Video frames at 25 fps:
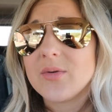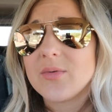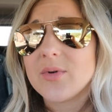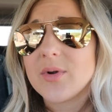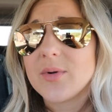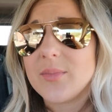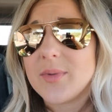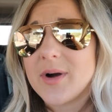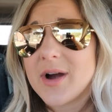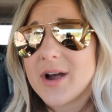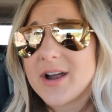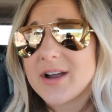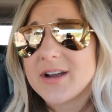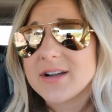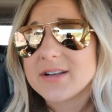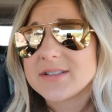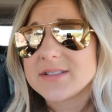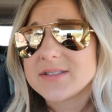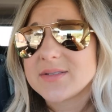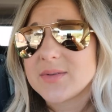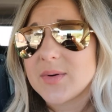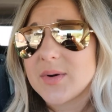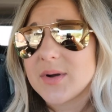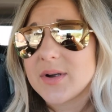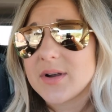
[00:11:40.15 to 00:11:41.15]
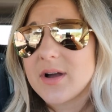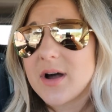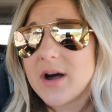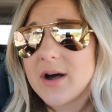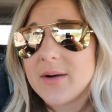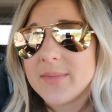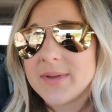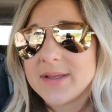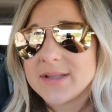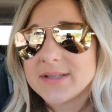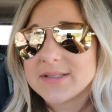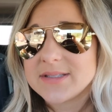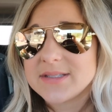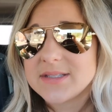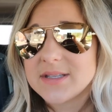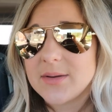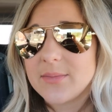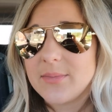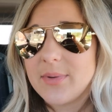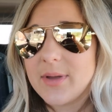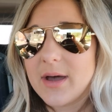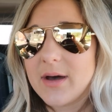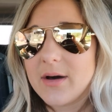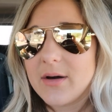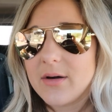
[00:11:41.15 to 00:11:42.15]
remarks or comments
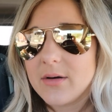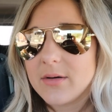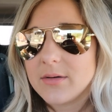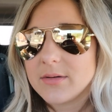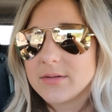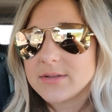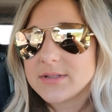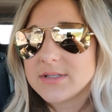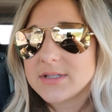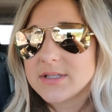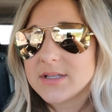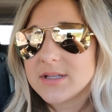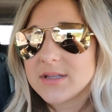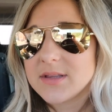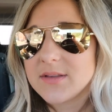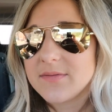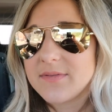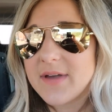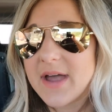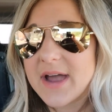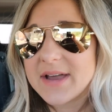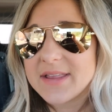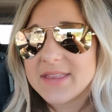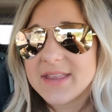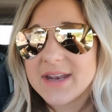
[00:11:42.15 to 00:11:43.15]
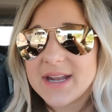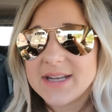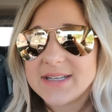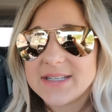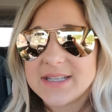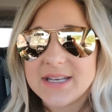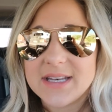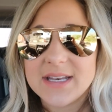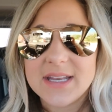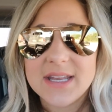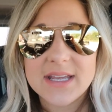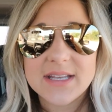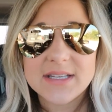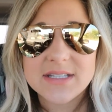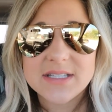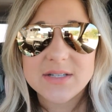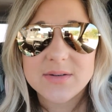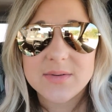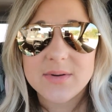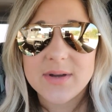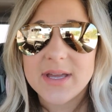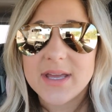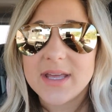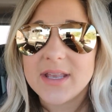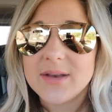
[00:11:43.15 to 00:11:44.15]
about the fact that I didn't get
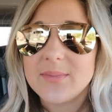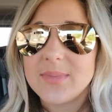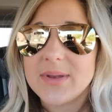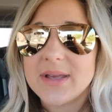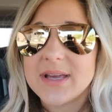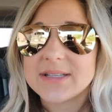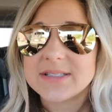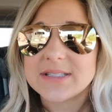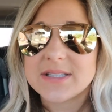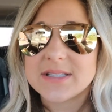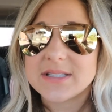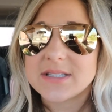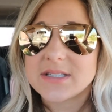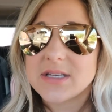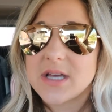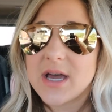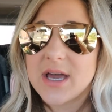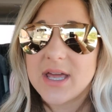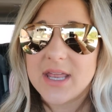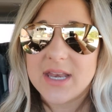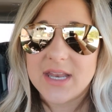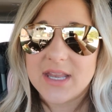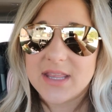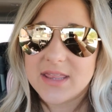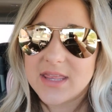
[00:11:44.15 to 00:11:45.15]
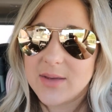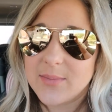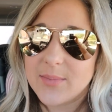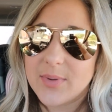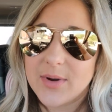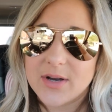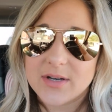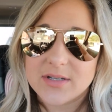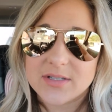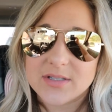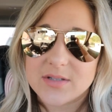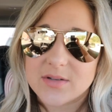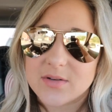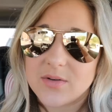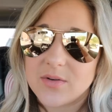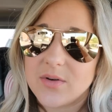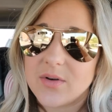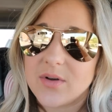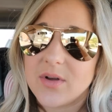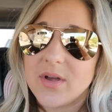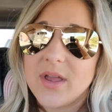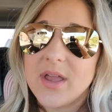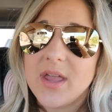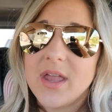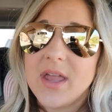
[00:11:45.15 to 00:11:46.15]
to it, because it's not anything
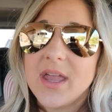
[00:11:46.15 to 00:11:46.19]
personal.